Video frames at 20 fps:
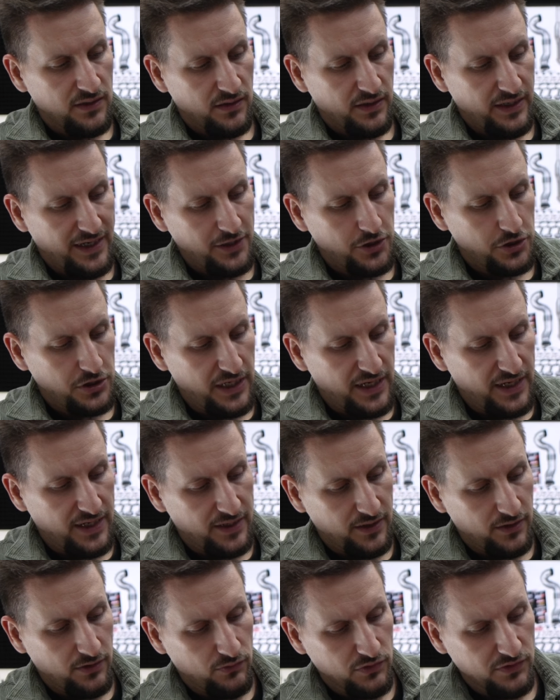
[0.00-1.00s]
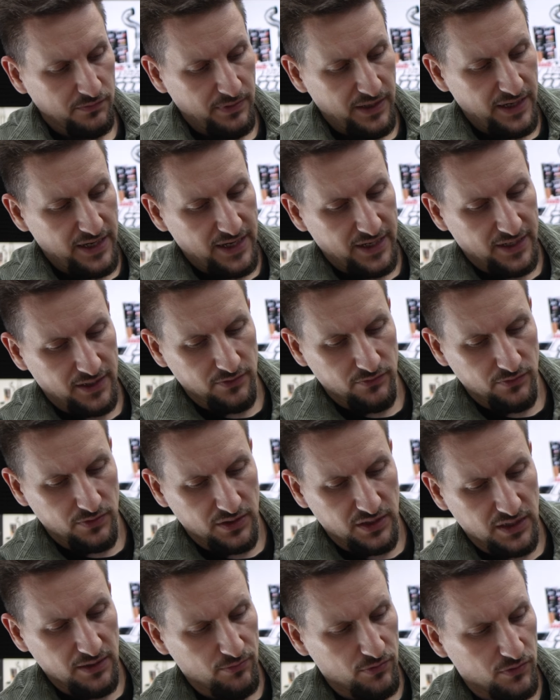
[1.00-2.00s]
catch tank and goes back into
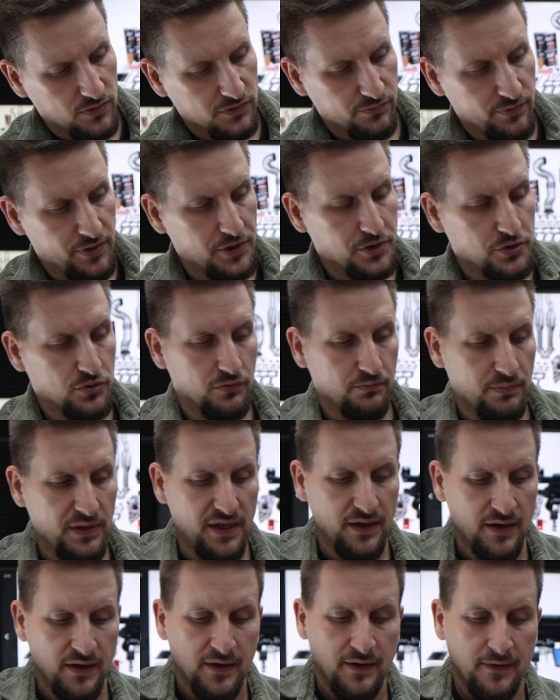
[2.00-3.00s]
the gearbox where it should be.